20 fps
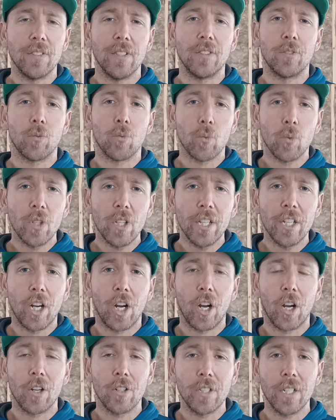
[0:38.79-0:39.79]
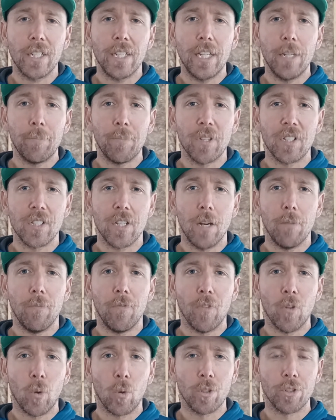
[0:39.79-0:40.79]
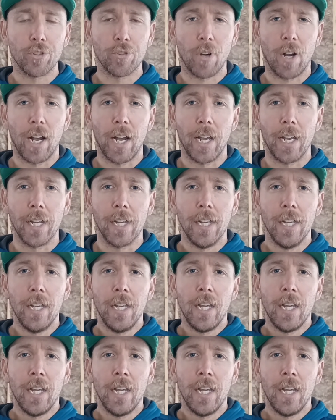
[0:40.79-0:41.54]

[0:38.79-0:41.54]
it's really hard to keep the subfloor dry.